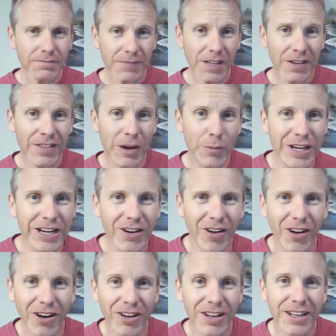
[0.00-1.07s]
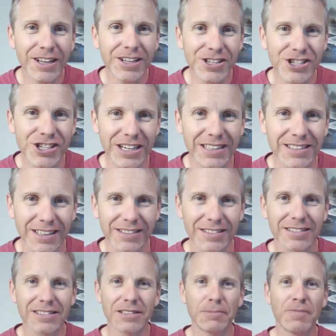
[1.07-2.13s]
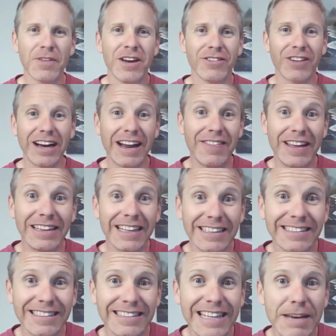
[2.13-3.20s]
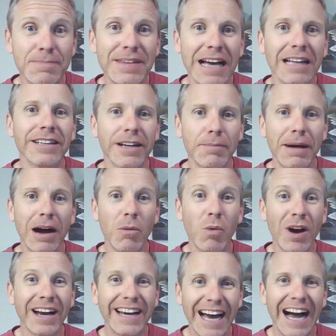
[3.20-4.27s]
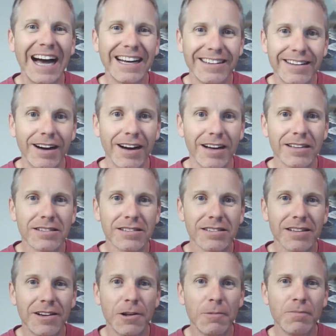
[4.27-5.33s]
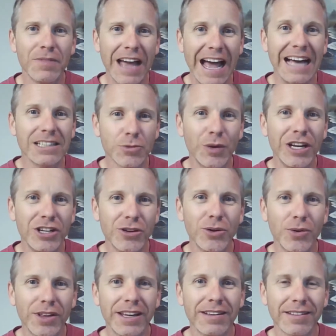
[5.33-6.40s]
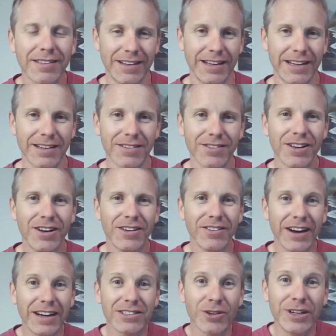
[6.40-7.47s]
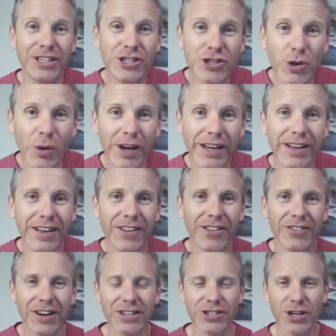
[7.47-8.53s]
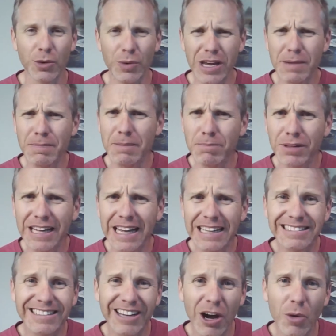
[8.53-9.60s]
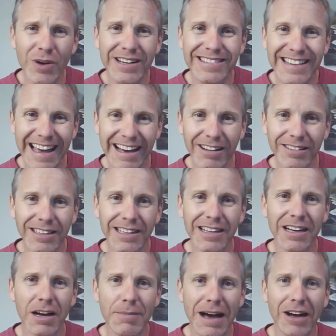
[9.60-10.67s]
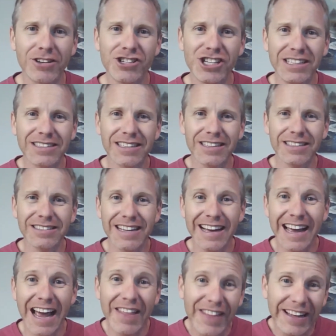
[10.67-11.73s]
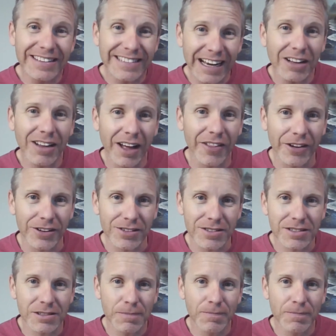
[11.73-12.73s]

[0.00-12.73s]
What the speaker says: that we call Jesus, right? And then let's just keep telling about what God does as we do these things, right? So enjoy the rest of your week. Be blessed. Go and tell about Jesus and then tell others